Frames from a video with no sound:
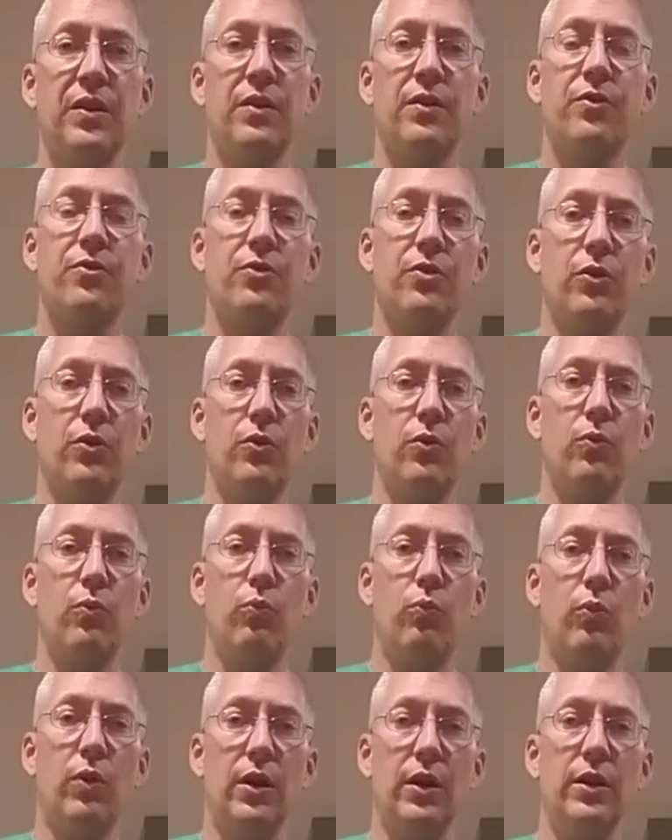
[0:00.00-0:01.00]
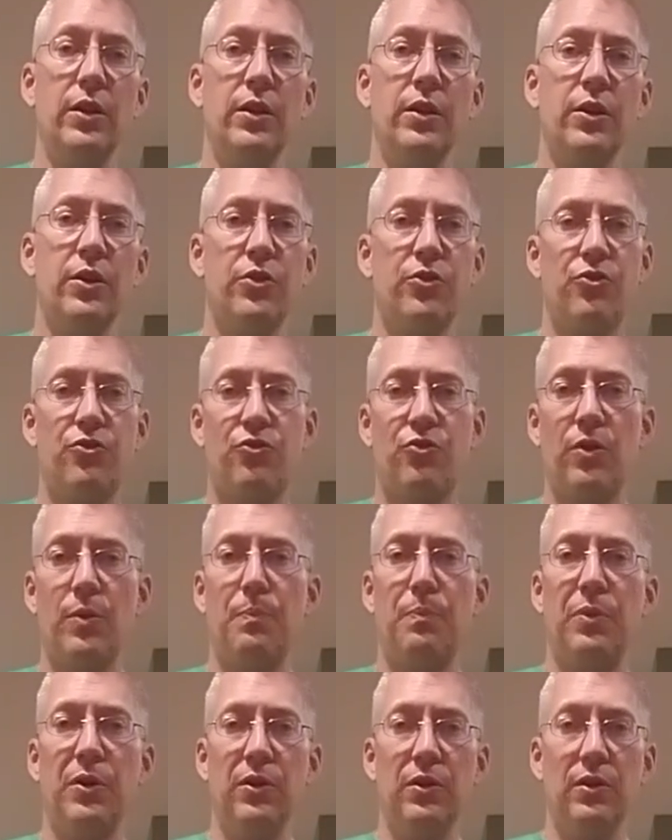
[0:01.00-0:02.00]
so 1,
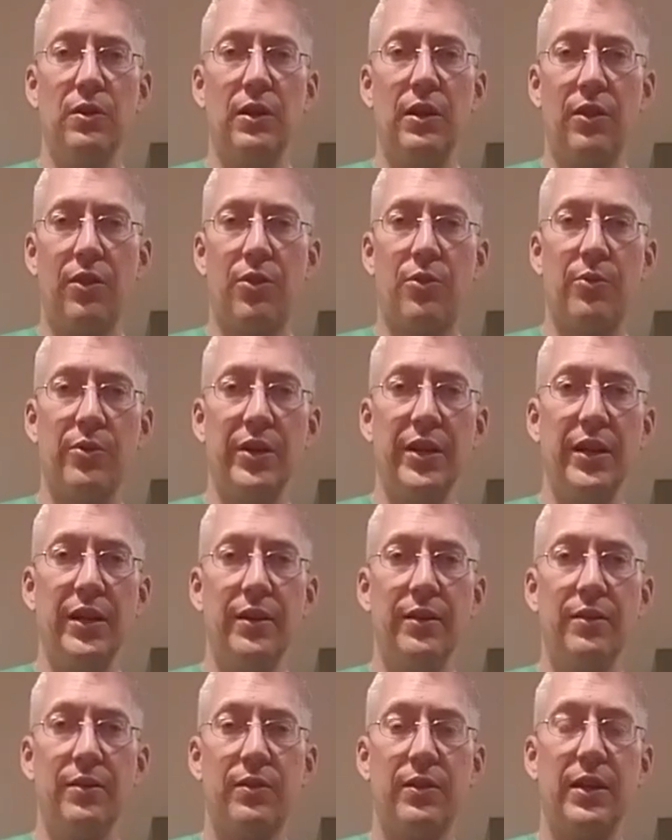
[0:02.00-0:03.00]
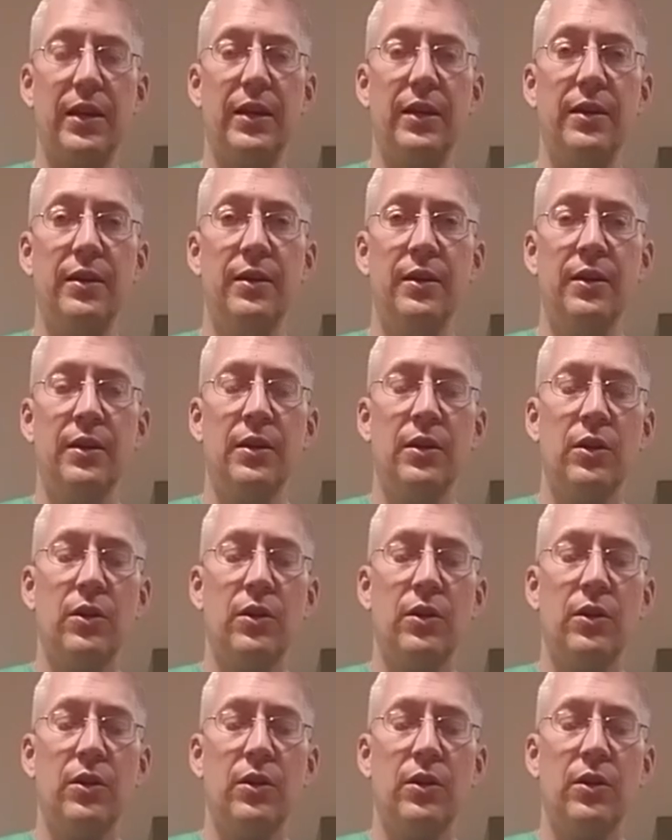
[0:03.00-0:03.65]
triplet 3. Okay.